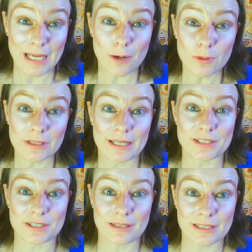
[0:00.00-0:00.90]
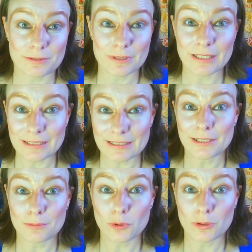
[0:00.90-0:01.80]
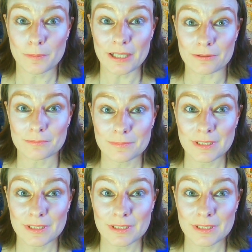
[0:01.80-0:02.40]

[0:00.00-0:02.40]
owl legend that you would like to hear more about?